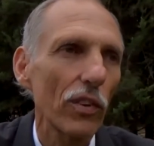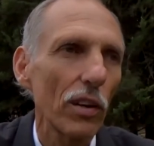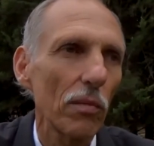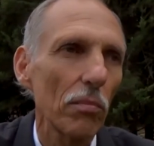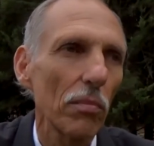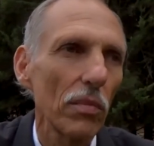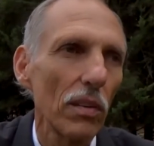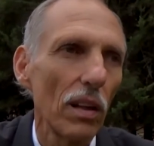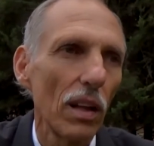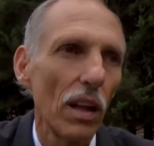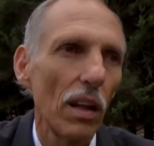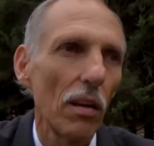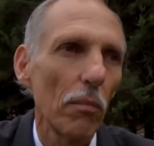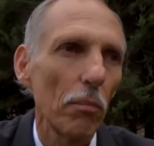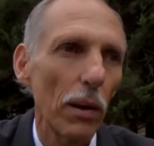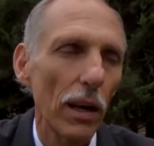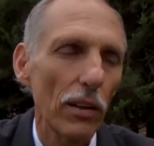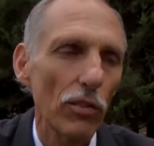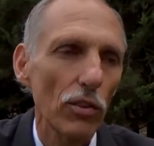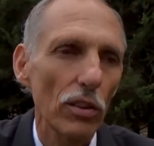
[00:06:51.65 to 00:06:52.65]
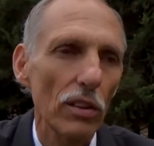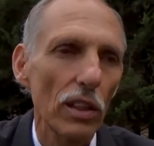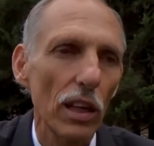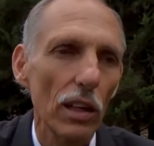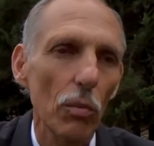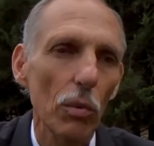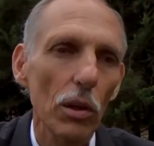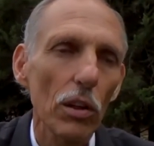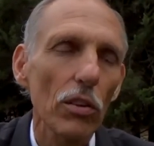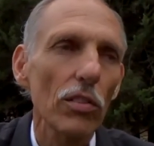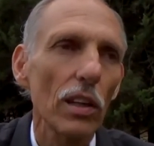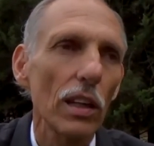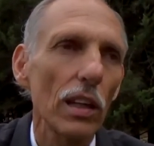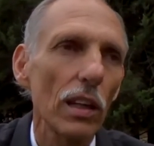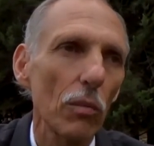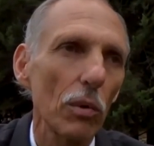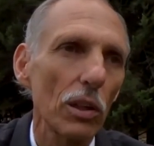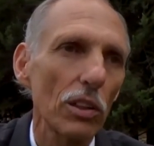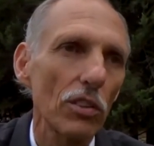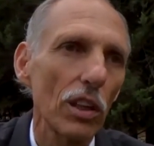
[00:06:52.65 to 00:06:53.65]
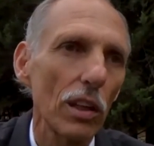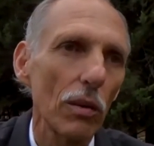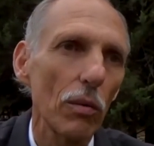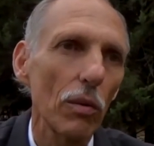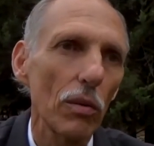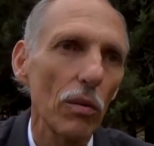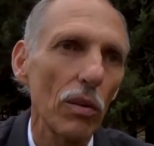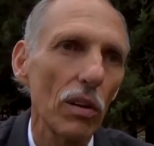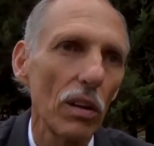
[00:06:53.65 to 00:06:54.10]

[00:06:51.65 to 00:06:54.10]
from Pastor Ted Wilson, in which he